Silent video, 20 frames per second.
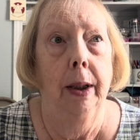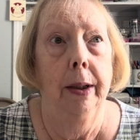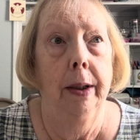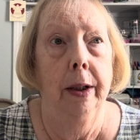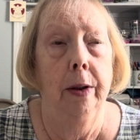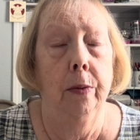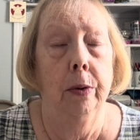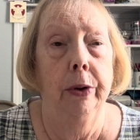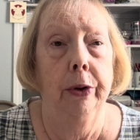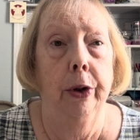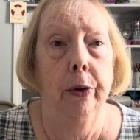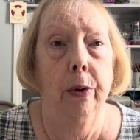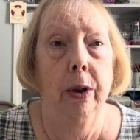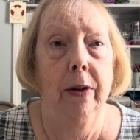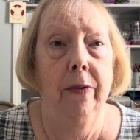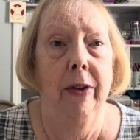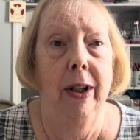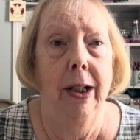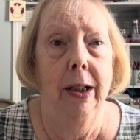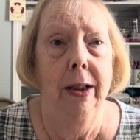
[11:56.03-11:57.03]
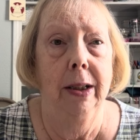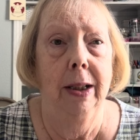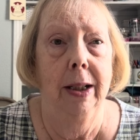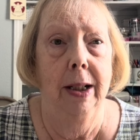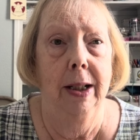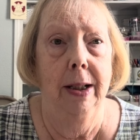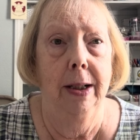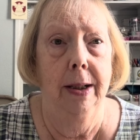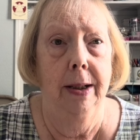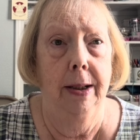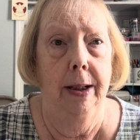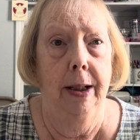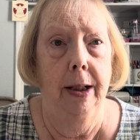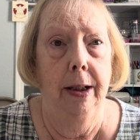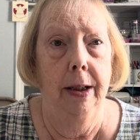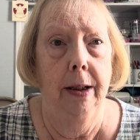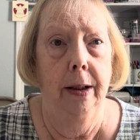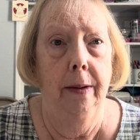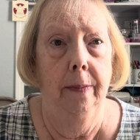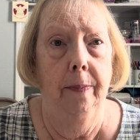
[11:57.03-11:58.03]
on Valentine's
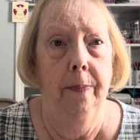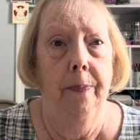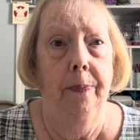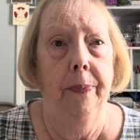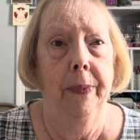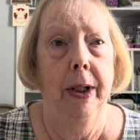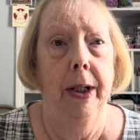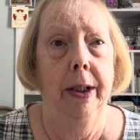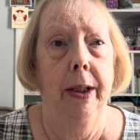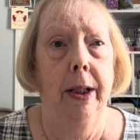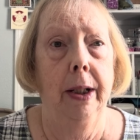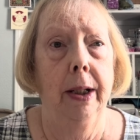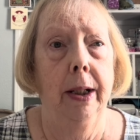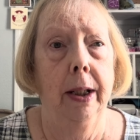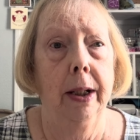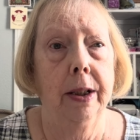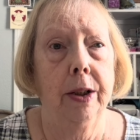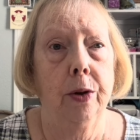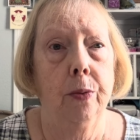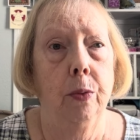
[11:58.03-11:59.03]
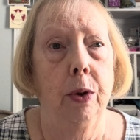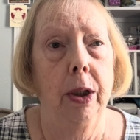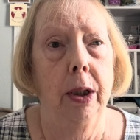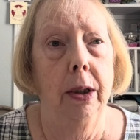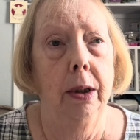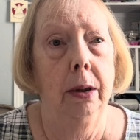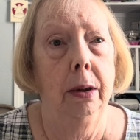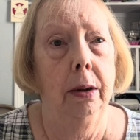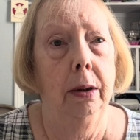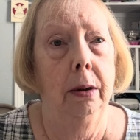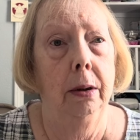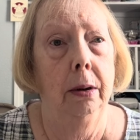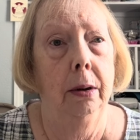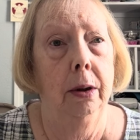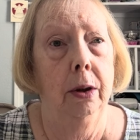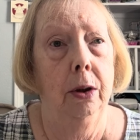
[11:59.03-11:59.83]
Day. I think that's when the